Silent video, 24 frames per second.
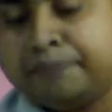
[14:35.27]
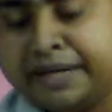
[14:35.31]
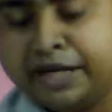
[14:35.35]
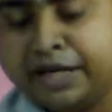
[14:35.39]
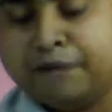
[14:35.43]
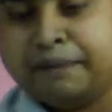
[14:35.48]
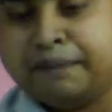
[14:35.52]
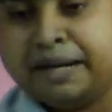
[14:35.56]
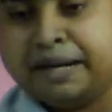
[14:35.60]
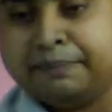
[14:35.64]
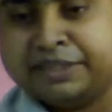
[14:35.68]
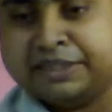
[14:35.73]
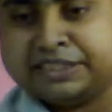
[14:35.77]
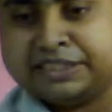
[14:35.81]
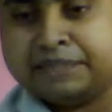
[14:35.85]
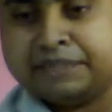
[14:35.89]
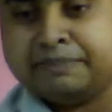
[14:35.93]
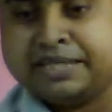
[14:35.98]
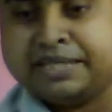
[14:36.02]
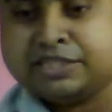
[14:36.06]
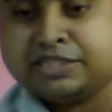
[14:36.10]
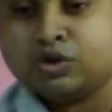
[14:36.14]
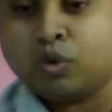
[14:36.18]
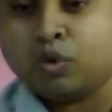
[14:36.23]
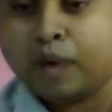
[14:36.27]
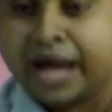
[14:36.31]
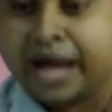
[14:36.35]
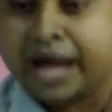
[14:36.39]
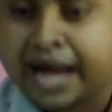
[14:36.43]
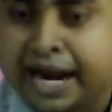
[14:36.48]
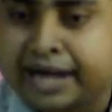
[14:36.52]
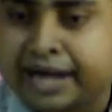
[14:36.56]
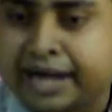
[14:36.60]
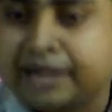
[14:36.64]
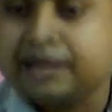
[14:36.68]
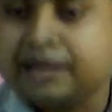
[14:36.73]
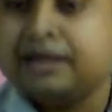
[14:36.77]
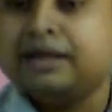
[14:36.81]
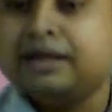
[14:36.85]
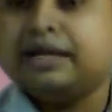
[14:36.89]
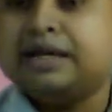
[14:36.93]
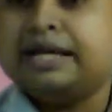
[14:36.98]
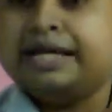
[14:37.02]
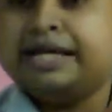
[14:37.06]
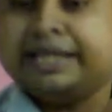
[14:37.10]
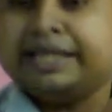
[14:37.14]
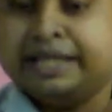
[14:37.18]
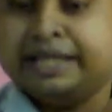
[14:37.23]
of vibration, means where
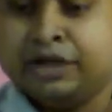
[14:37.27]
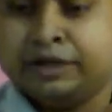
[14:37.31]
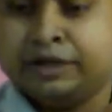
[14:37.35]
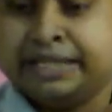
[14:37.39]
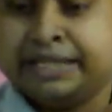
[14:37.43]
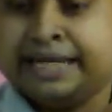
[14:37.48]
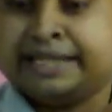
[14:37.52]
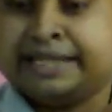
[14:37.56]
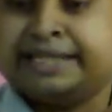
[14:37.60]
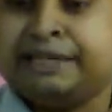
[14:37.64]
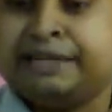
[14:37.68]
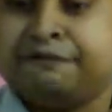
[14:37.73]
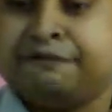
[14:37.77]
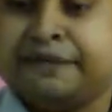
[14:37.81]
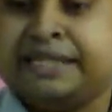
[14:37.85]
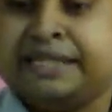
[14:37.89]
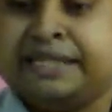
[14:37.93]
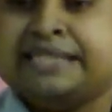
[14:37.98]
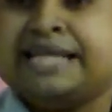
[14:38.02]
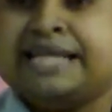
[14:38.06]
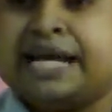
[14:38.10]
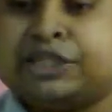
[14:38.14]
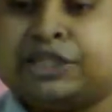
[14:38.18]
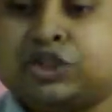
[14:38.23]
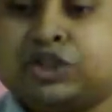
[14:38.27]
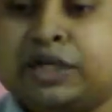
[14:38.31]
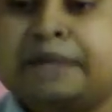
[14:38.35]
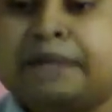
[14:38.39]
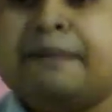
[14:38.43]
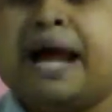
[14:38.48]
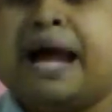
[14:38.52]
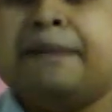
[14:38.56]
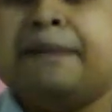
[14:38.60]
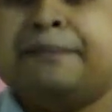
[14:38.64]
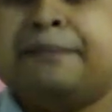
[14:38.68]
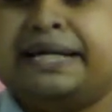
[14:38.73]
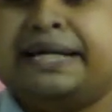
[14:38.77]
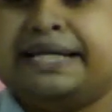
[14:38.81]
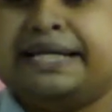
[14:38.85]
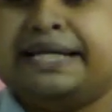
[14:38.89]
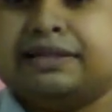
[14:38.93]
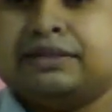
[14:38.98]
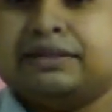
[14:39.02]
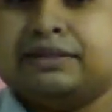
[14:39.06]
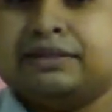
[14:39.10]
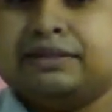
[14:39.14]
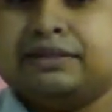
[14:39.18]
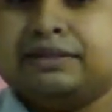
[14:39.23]
your electric field is actually vibrating.
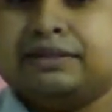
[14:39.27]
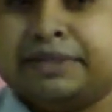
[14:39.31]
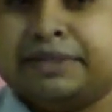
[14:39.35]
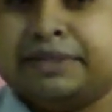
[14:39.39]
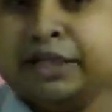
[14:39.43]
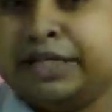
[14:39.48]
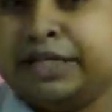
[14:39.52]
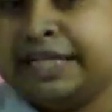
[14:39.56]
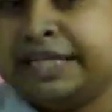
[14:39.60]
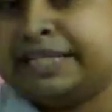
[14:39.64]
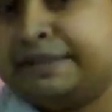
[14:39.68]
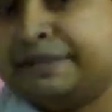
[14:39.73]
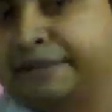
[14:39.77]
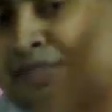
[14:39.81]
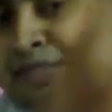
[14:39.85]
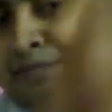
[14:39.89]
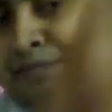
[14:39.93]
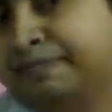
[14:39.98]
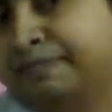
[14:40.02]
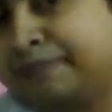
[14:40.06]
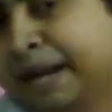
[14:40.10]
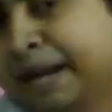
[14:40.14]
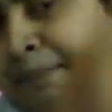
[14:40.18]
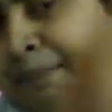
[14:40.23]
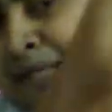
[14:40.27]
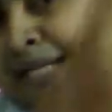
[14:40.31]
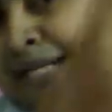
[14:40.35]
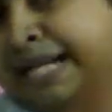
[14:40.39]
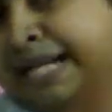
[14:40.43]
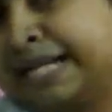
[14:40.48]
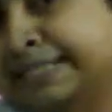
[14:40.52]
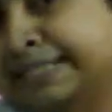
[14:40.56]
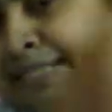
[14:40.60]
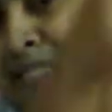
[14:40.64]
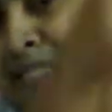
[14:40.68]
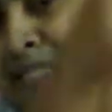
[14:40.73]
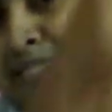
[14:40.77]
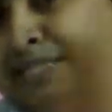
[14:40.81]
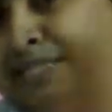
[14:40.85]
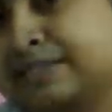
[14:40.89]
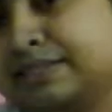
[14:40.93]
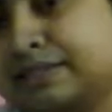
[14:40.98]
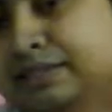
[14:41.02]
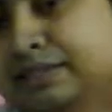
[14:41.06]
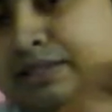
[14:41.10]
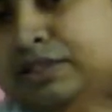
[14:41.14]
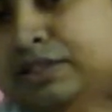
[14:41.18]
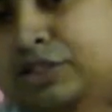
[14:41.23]
Your electric field is vibrating like this.
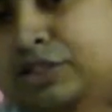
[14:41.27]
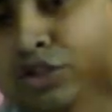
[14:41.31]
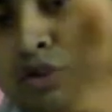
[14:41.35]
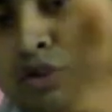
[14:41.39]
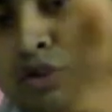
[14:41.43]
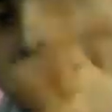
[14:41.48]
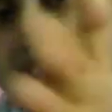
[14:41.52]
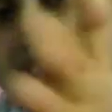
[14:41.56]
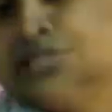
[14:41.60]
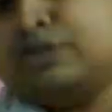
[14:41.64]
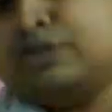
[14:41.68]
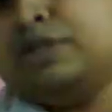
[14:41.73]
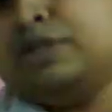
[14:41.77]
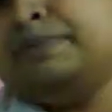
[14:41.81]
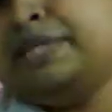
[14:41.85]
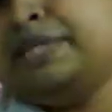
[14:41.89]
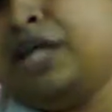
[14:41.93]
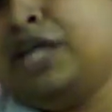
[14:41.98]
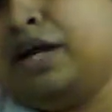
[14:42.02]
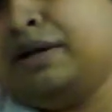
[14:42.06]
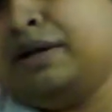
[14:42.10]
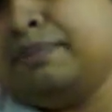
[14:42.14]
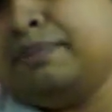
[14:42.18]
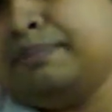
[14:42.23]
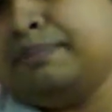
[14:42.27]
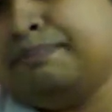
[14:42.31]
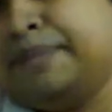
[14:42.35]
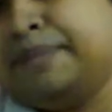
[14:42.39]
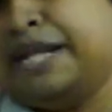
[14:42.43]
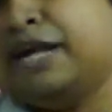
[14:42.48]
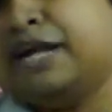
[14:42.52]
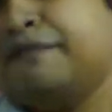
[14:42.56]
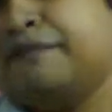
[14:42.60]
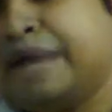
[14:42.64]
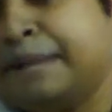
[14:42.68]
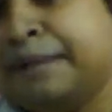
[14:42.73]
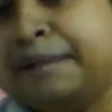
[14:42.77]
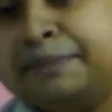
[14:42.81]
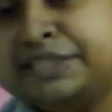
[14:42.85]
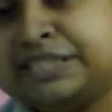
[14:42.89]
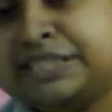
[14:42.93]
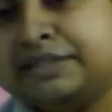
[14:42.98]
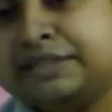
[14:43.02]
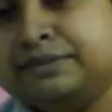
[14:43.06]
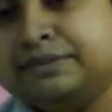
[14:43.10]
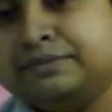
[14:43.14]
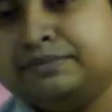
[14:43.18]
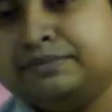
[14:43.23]
So this will be your plane of vibration.